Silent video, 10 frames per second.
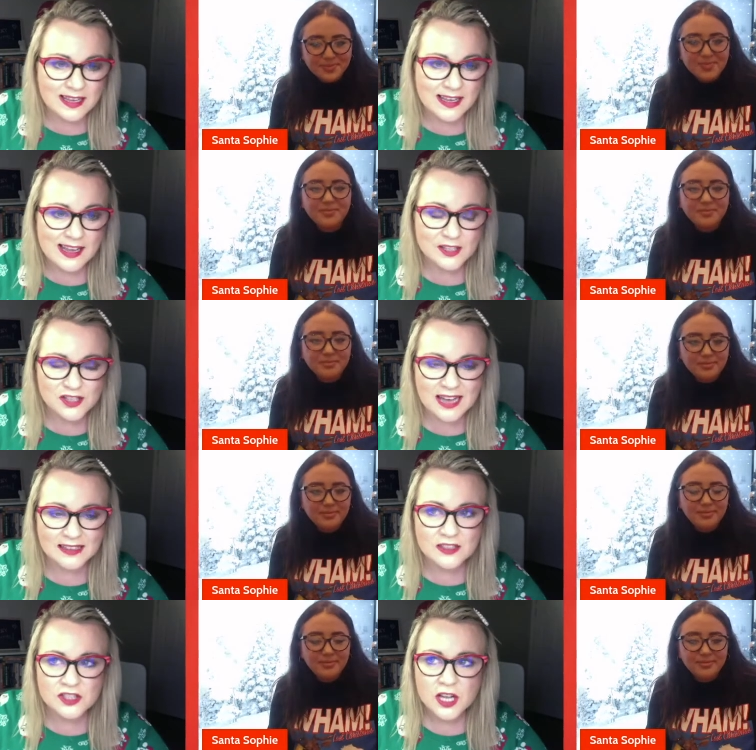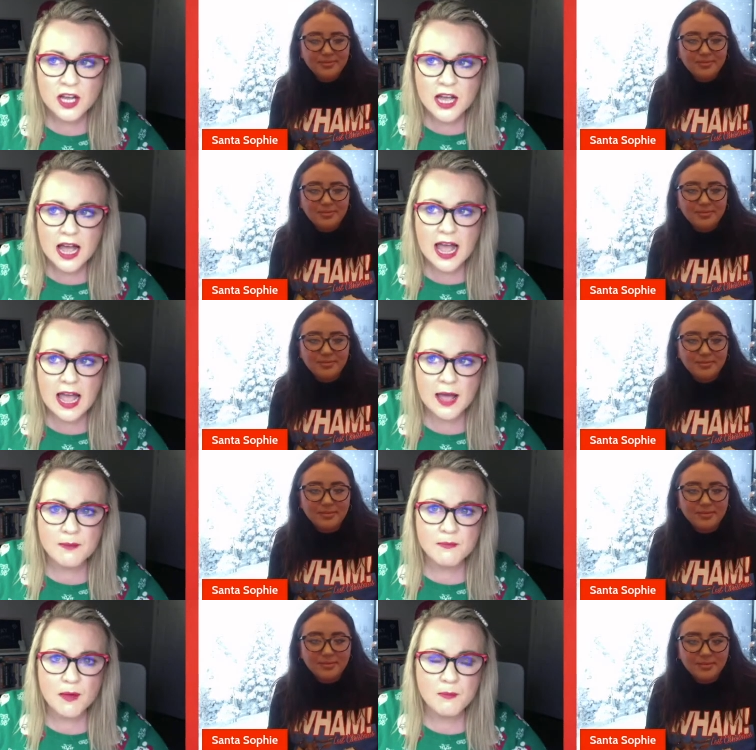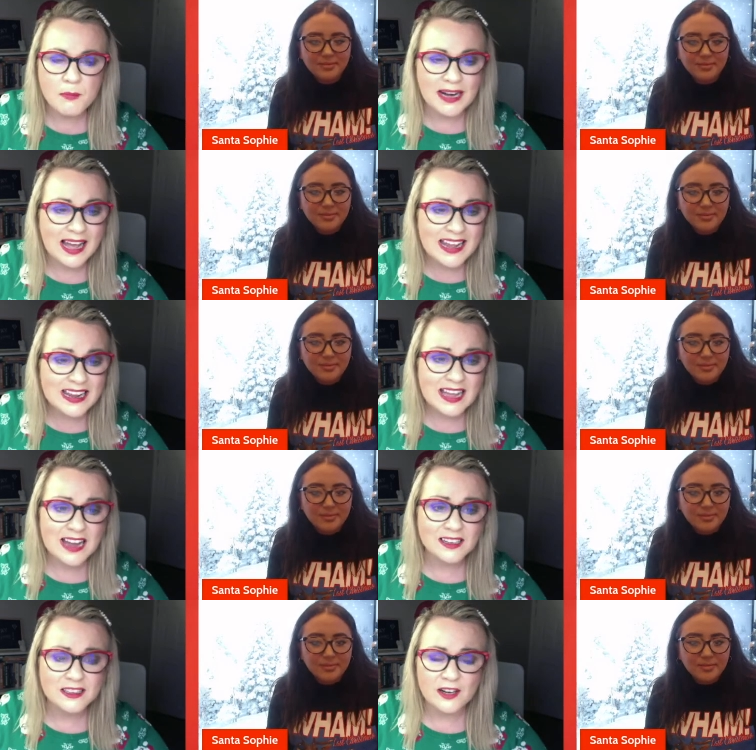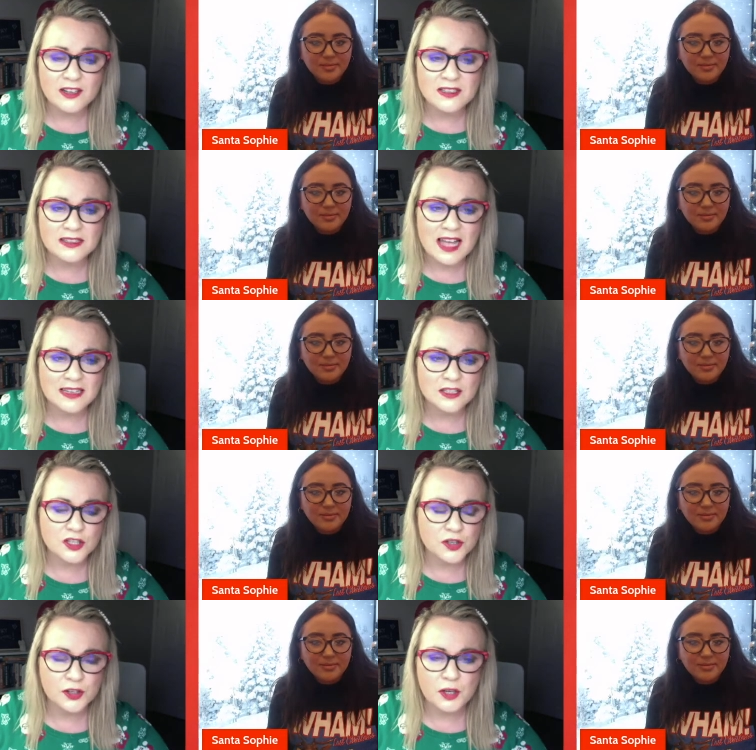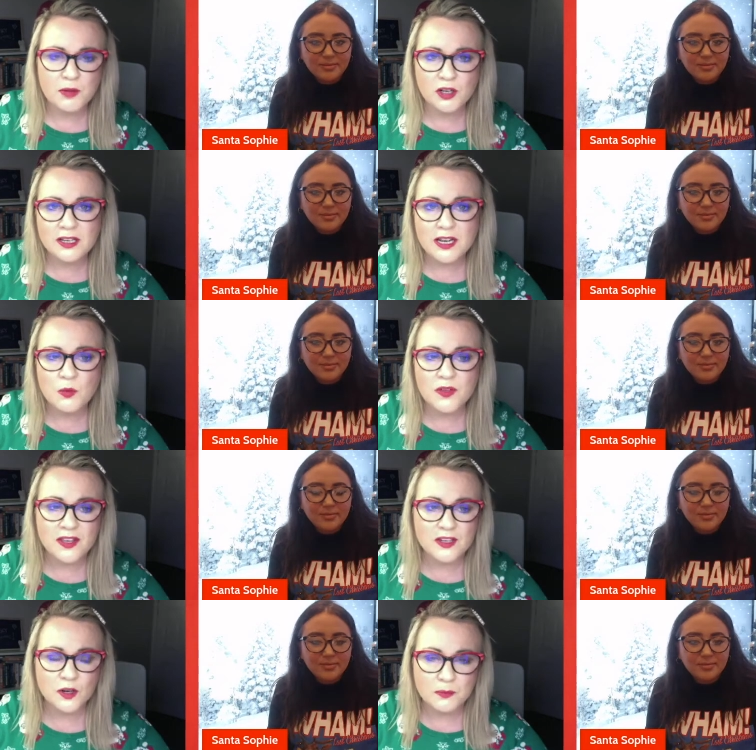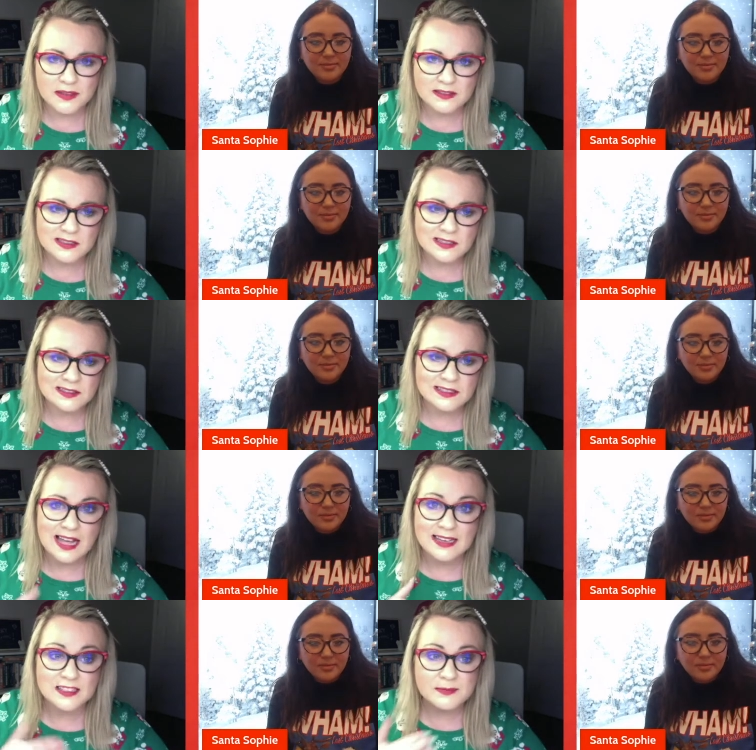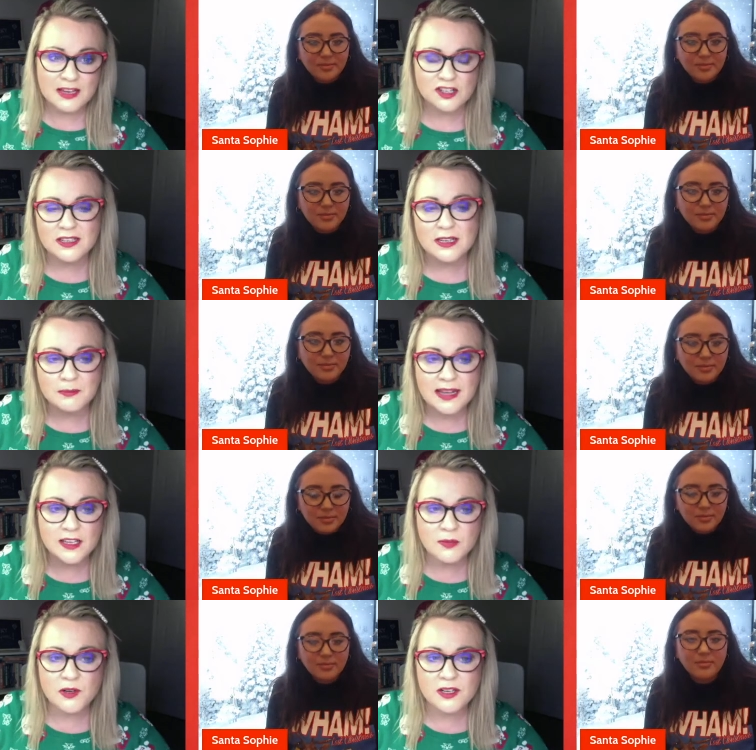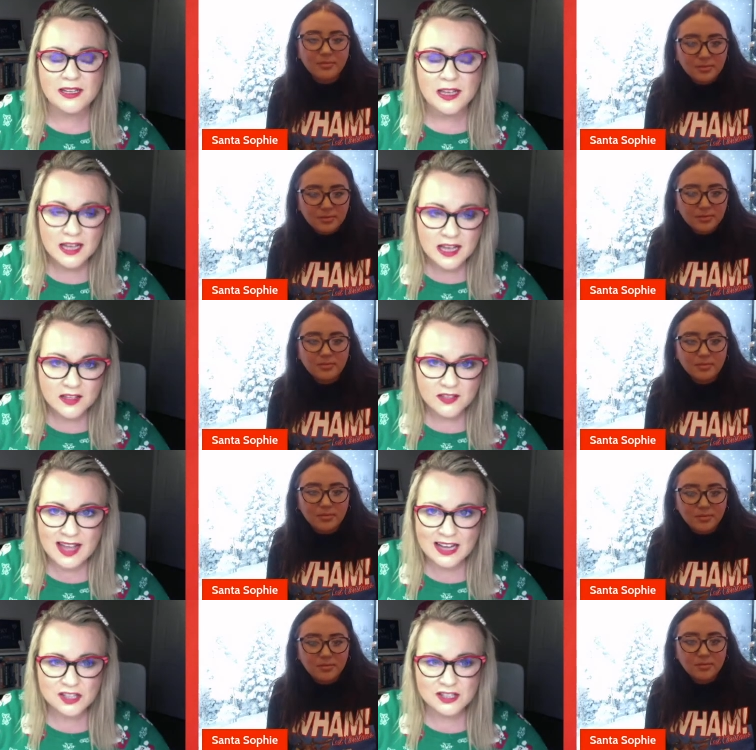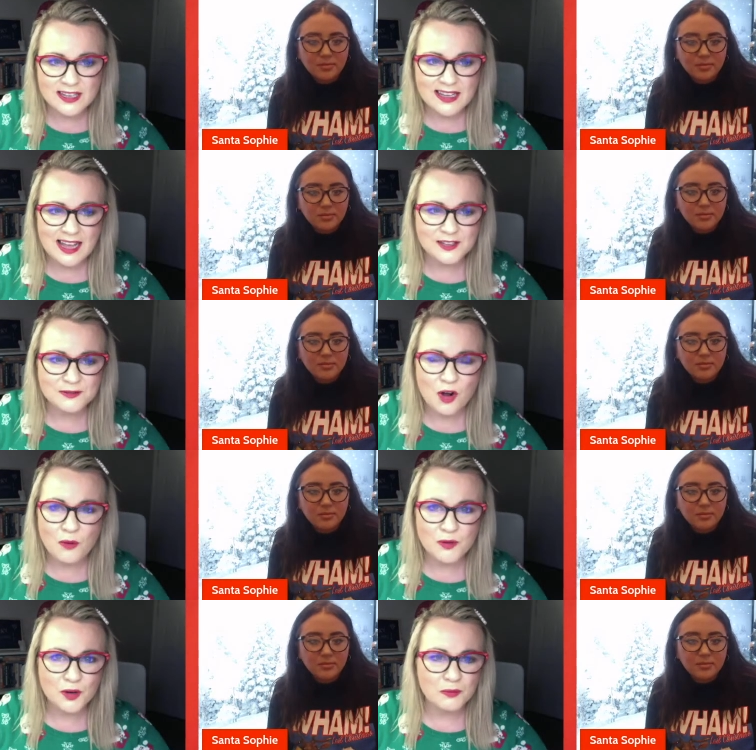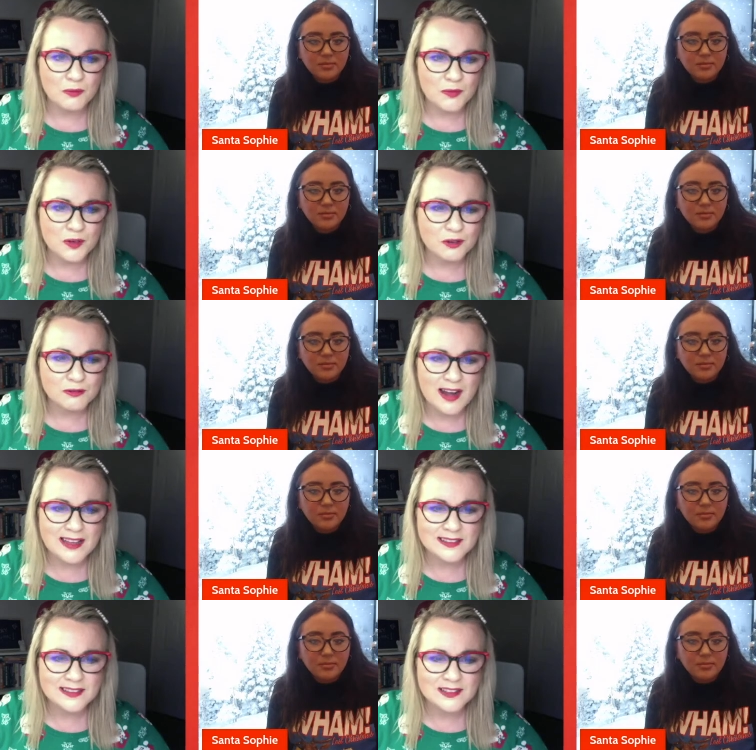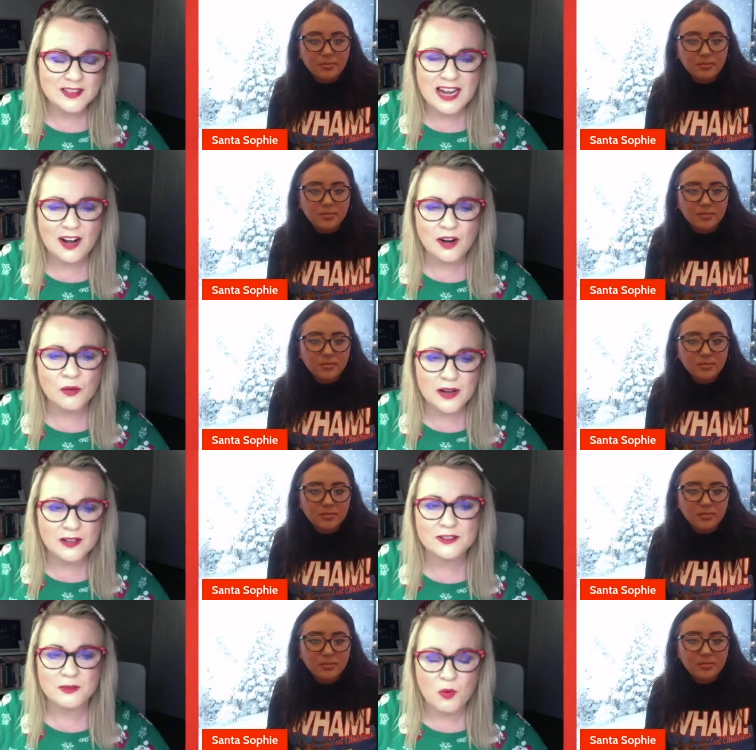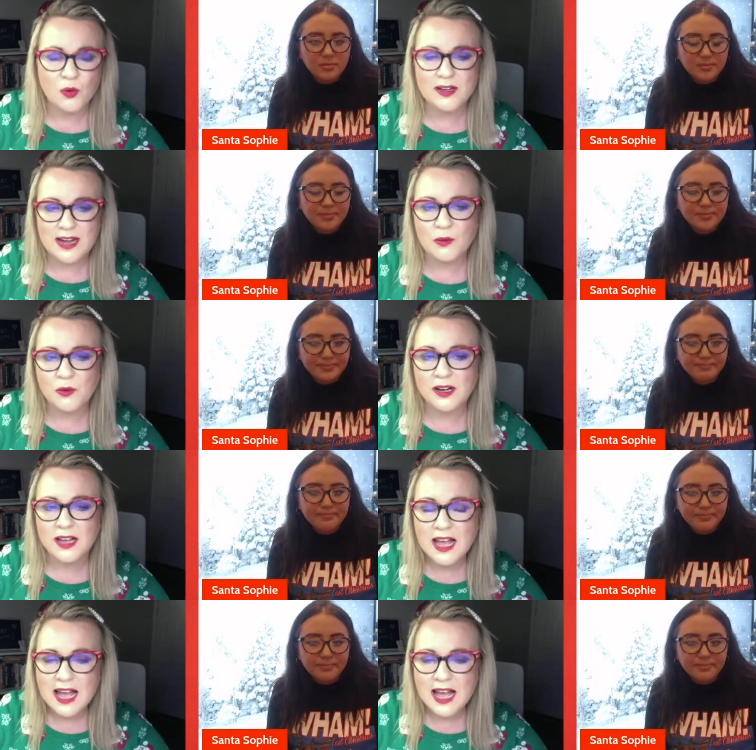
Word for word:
Speaker 1: a, a challenge. Um, but I kind of learned that your community within your business, and especially in my community, they actually kind of come your, your friends. They are a real support network.